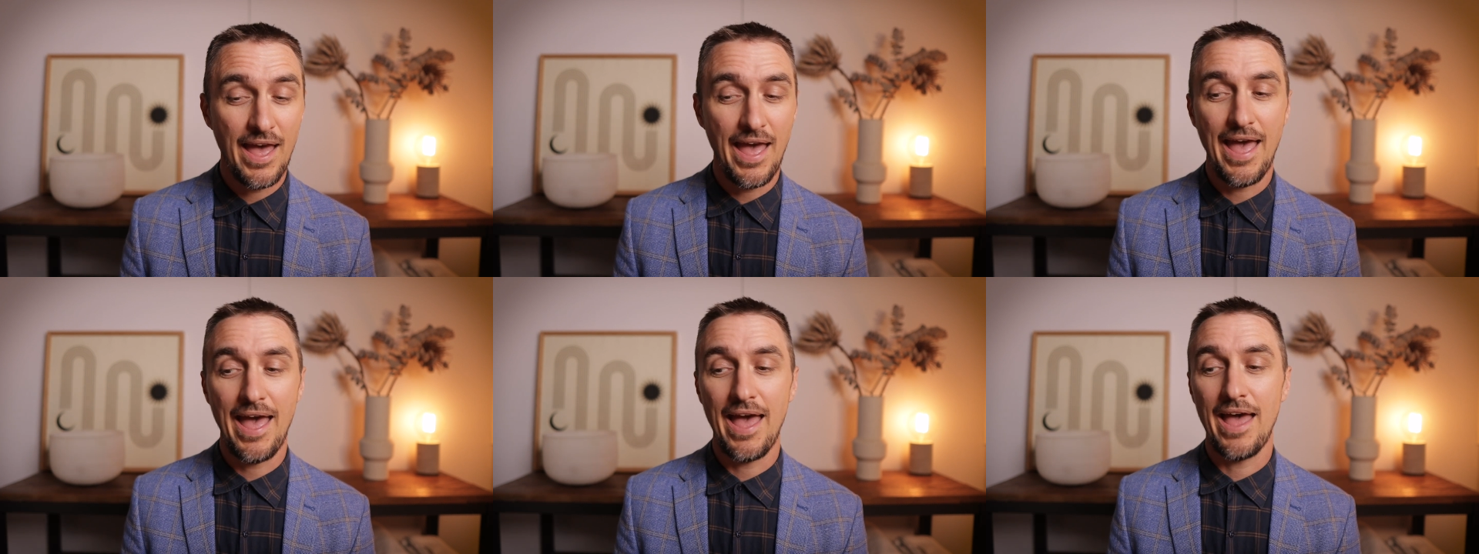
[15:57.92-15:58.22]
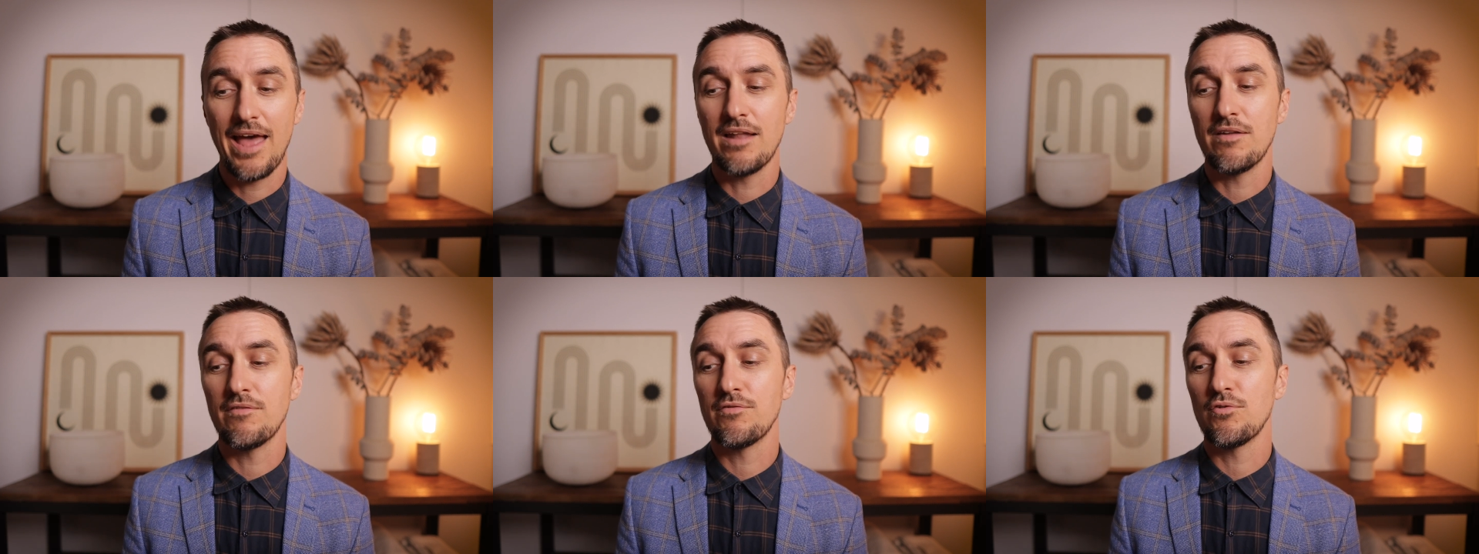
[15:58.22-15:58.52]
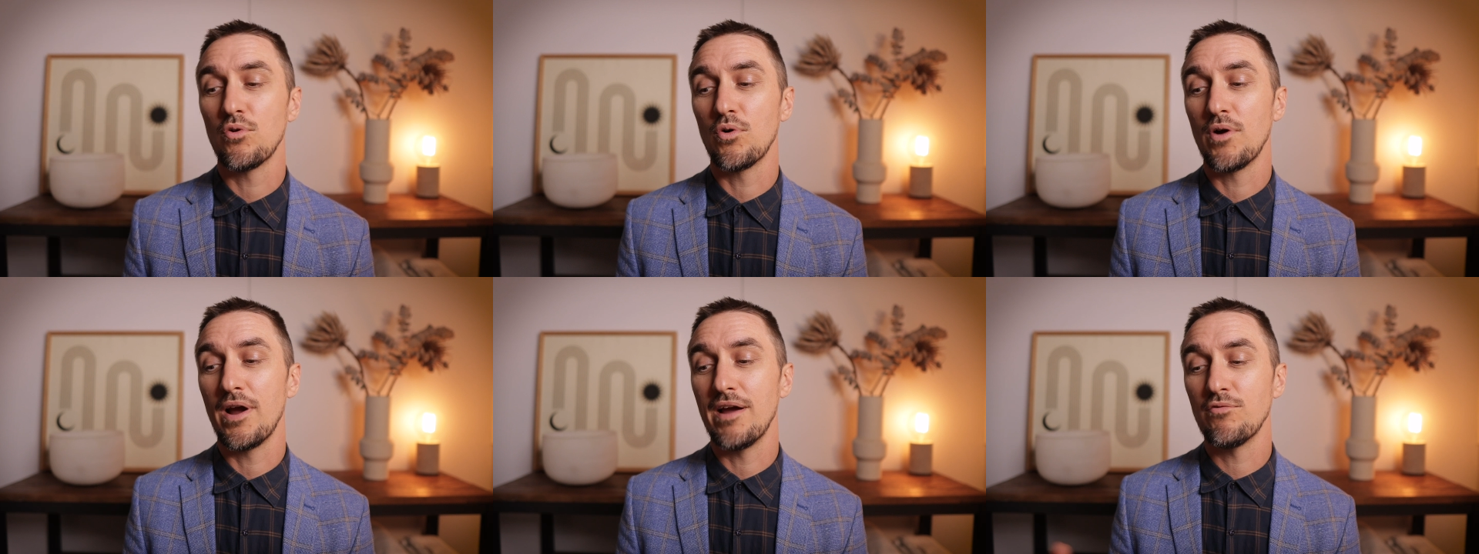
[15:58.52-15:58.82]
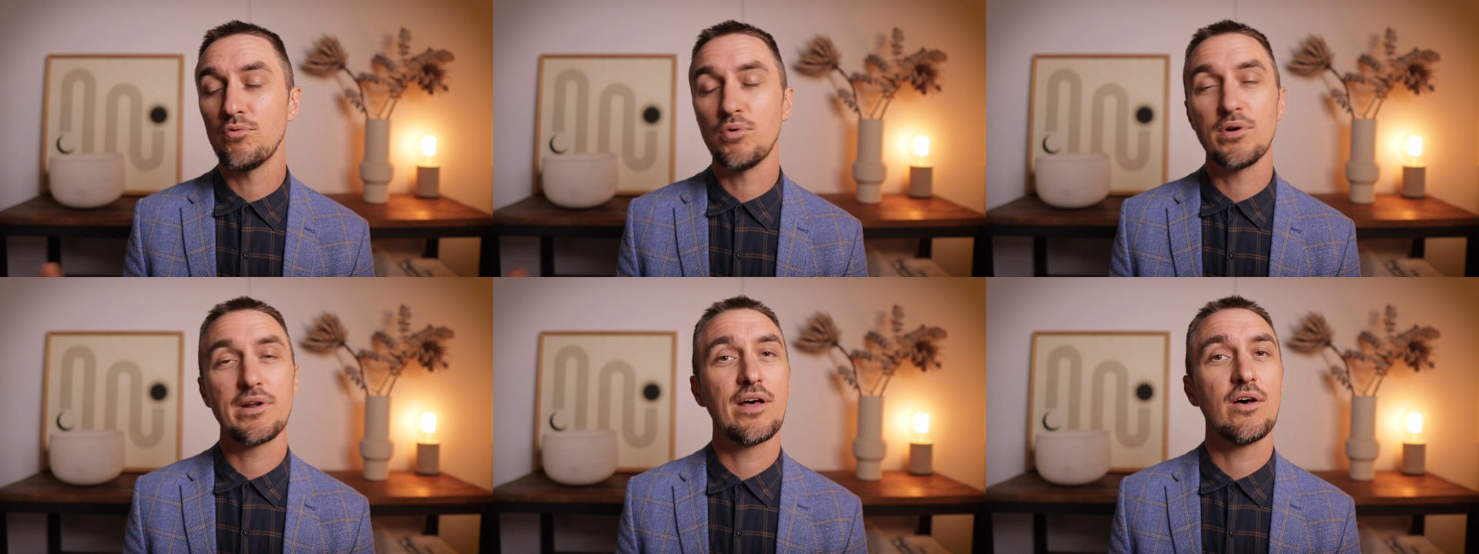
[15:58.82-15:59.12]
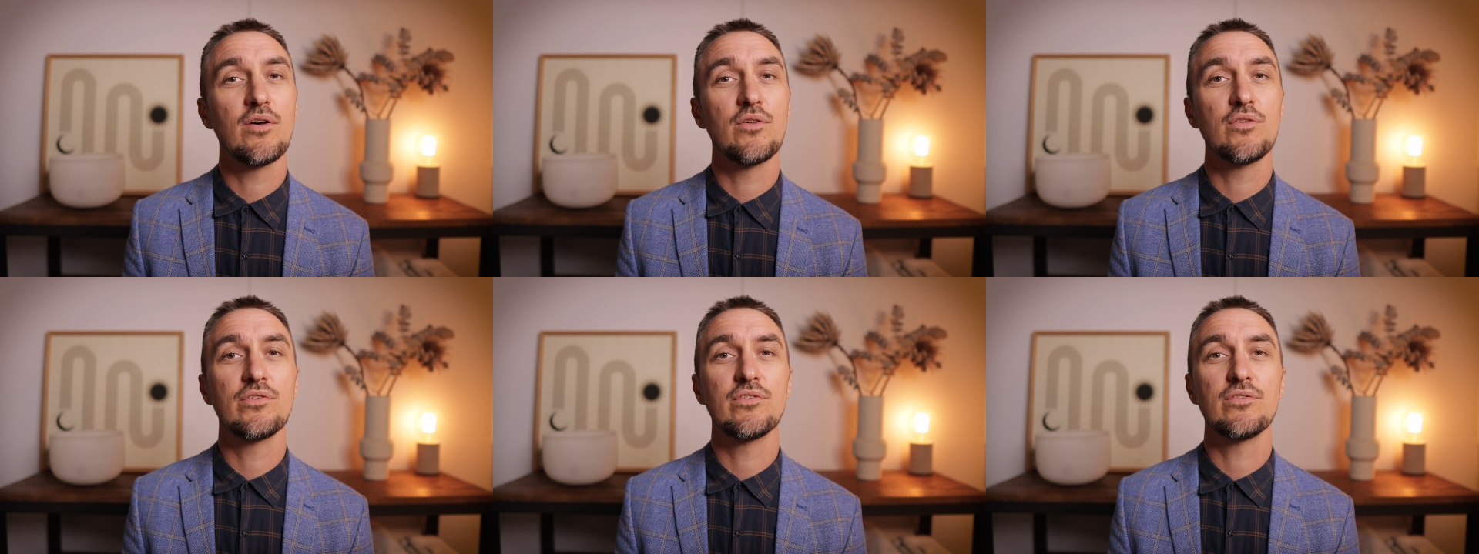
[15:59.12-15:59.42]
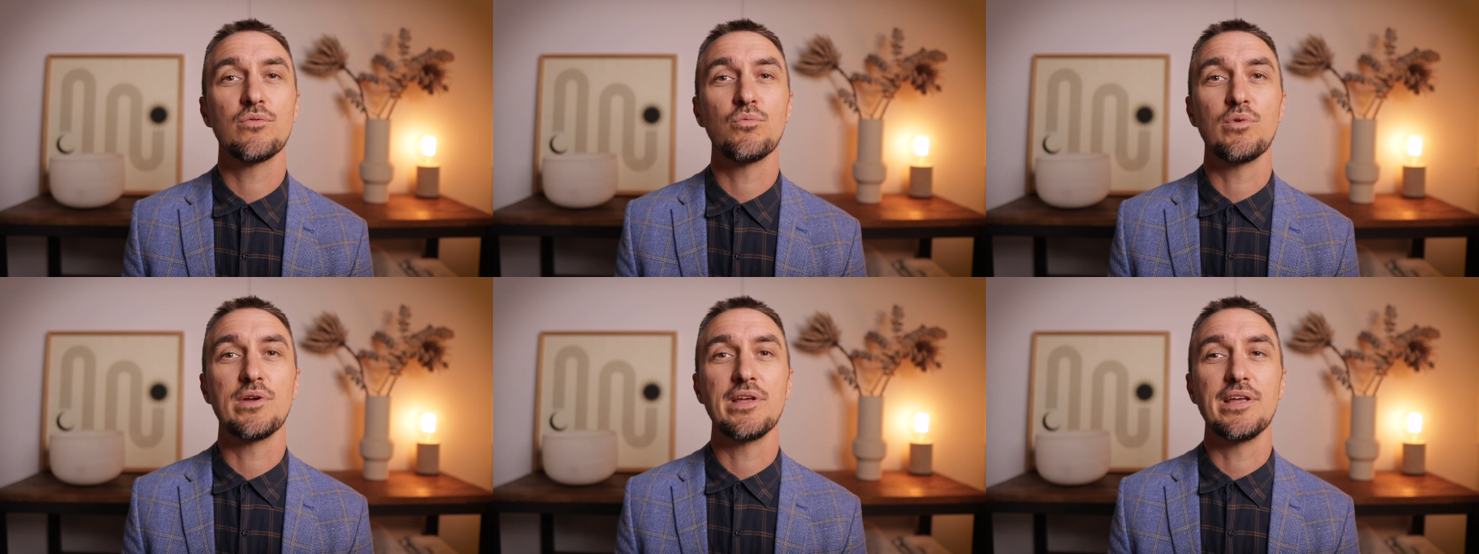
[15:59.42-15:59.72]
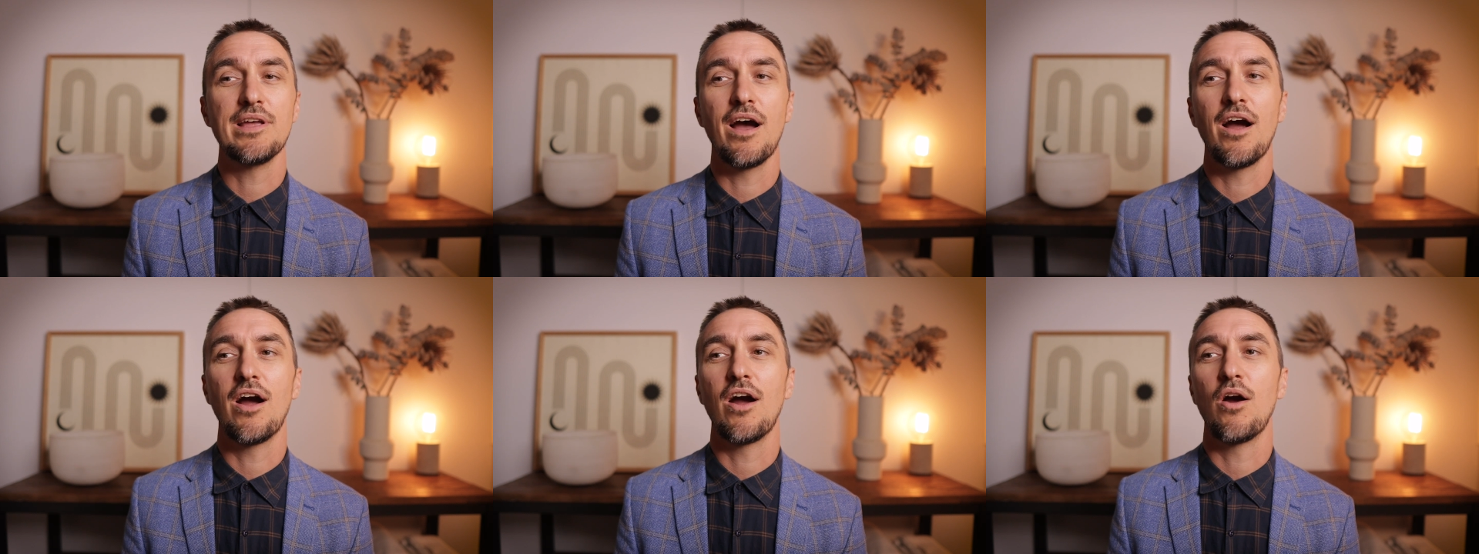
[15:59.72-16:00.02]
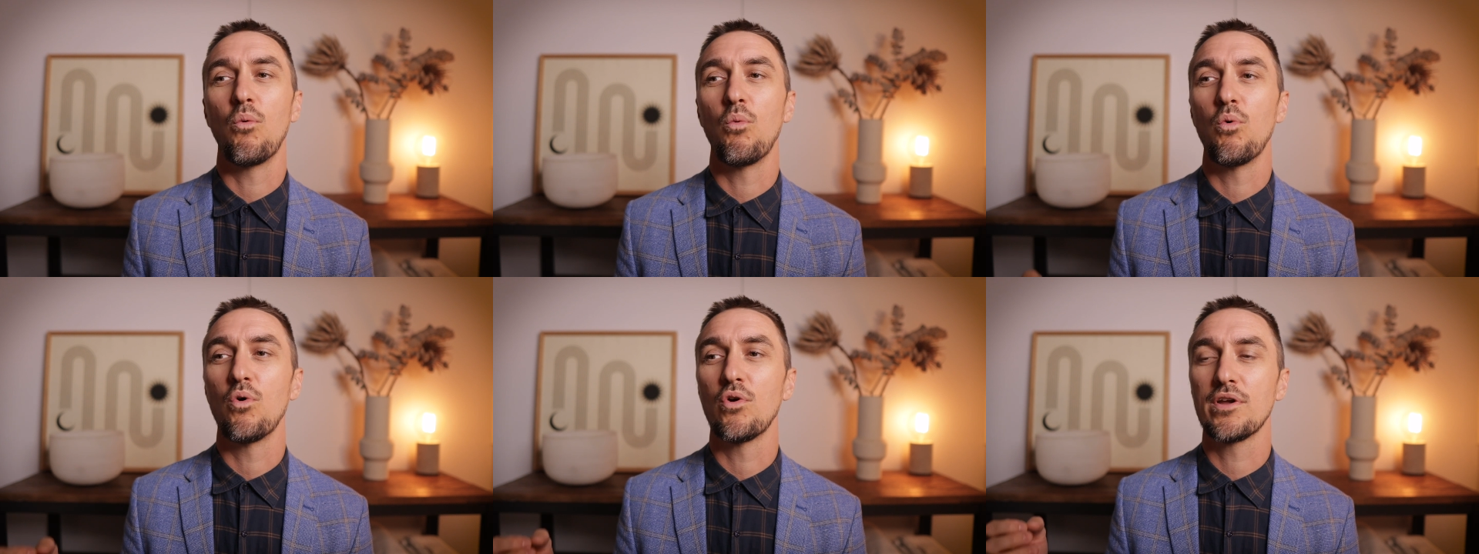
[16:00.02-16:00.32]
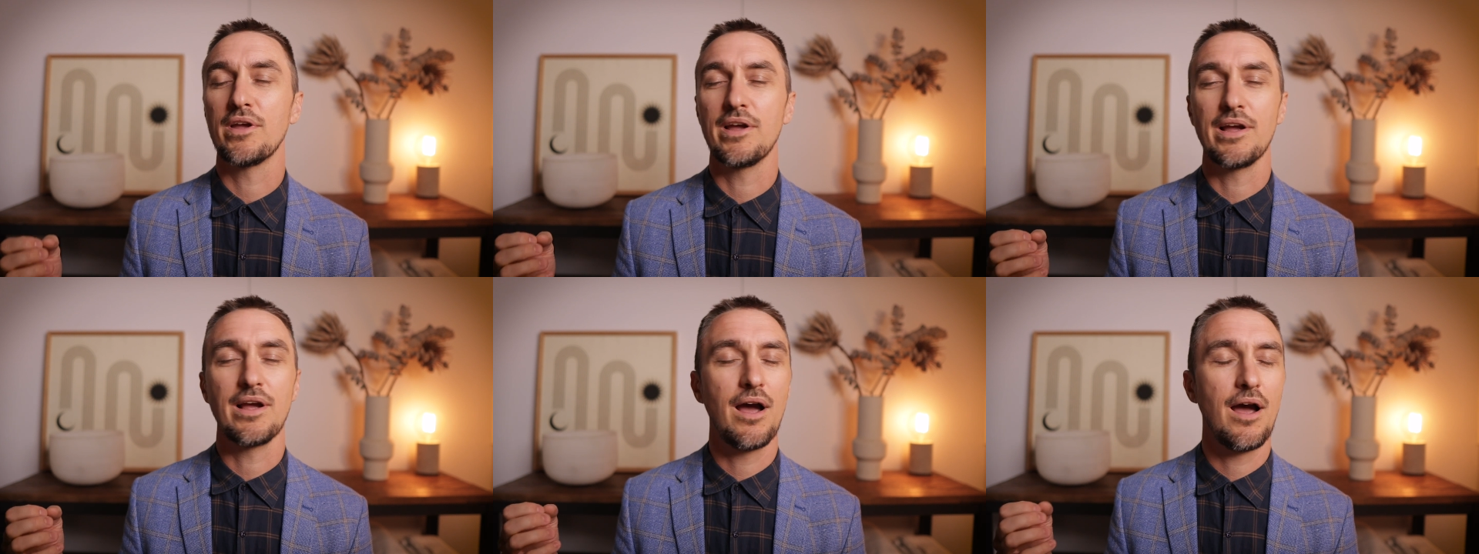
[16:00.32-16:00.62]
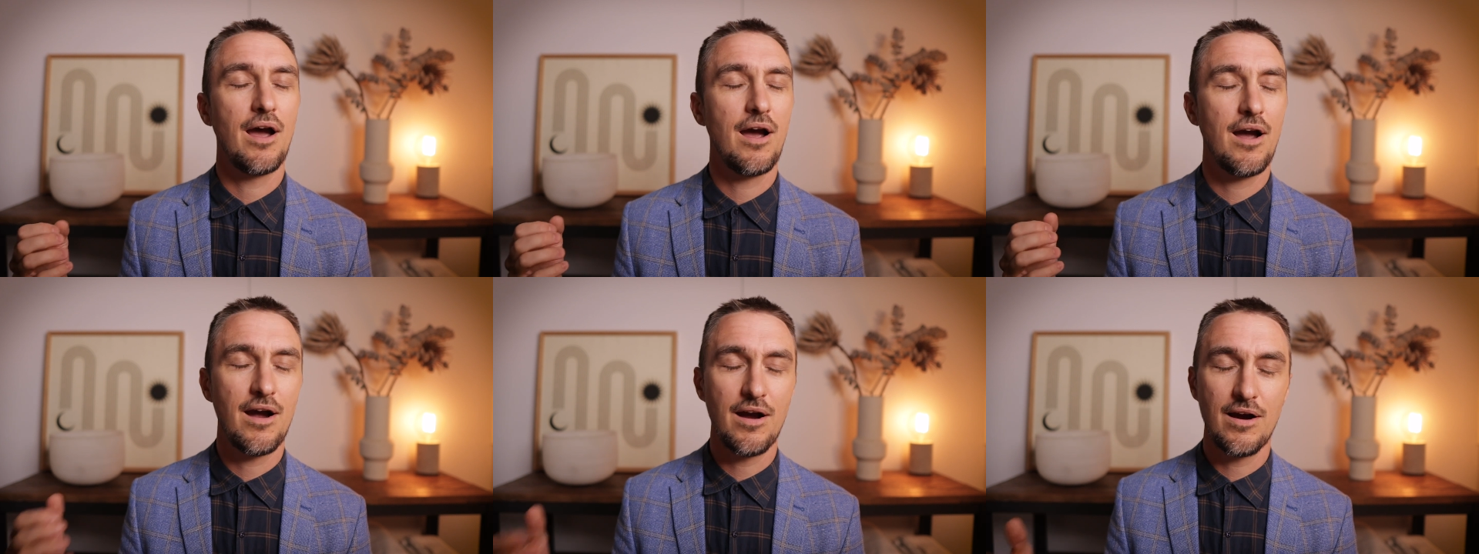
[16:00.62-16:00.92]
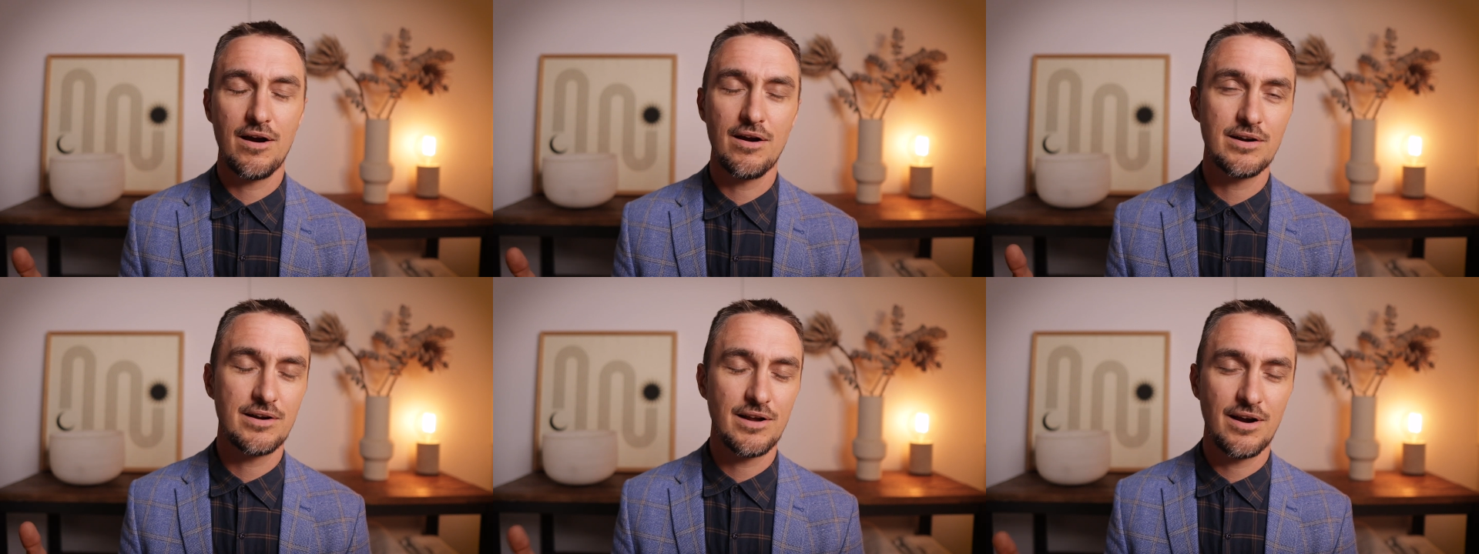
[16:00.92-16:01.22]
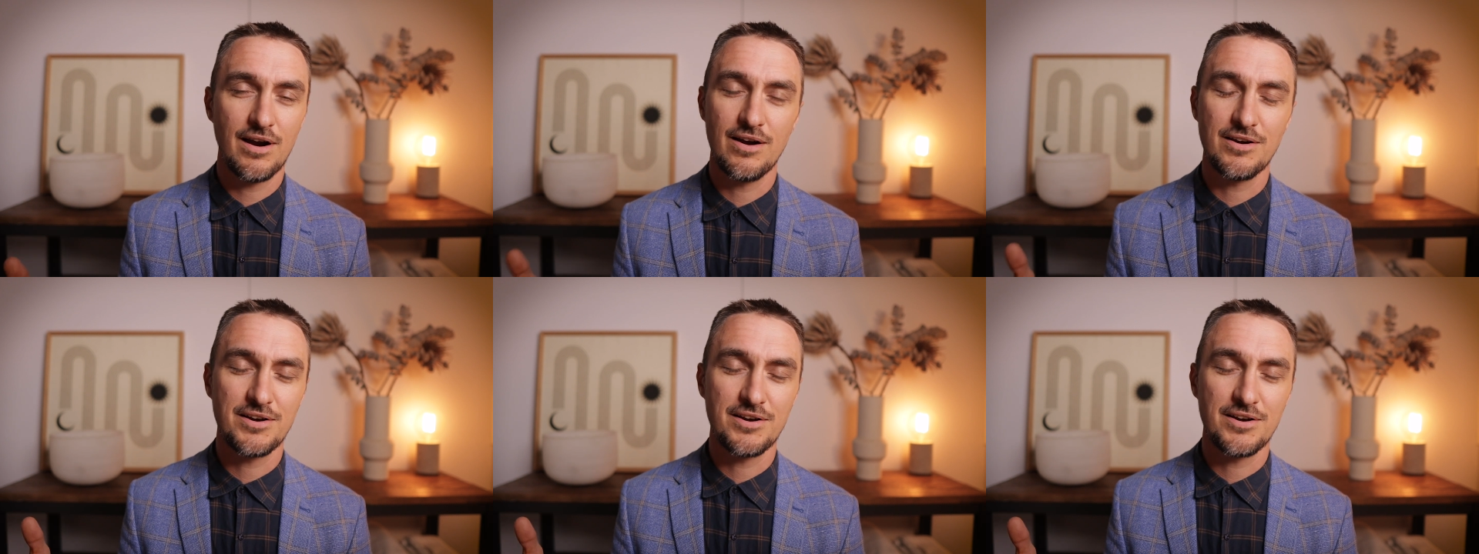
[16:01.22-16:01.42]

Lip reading: And for everyone else, we are working hard